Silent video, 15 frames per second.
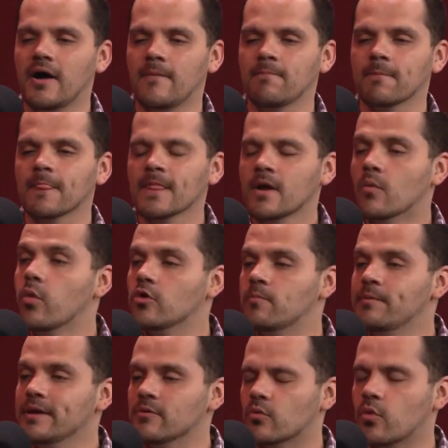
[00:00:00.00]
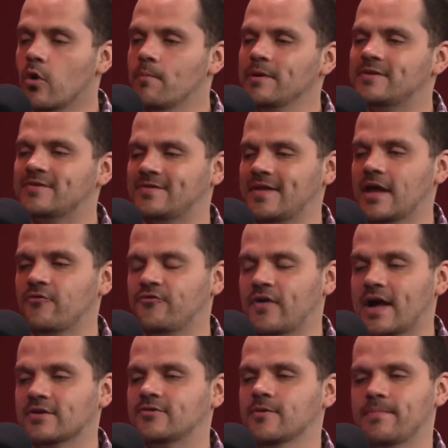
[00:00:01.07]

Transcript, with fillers: um, we'll be, we'll be steadfast.